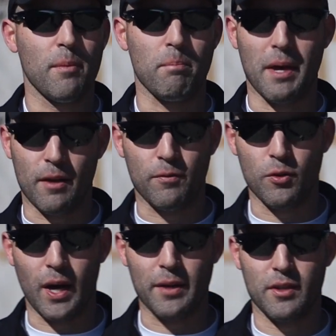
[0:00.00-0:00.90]
many of
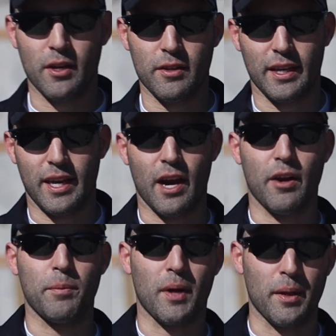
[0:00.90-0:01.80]
you out there that
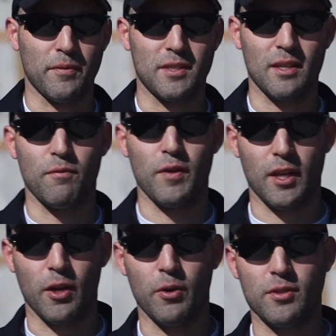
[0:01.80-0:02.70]
carry probably have seen
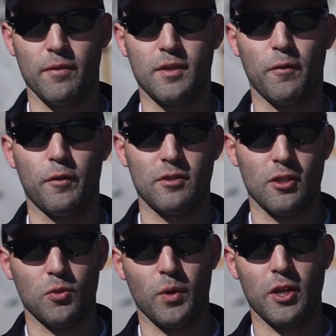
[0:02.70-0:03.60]
videos of different
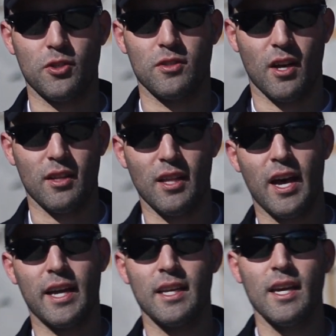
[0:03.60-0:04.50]
situations
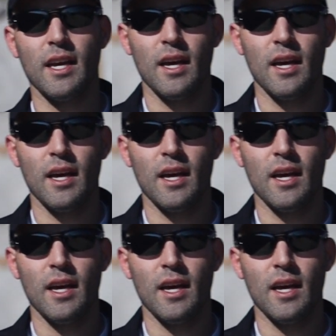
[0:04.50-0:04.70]
online,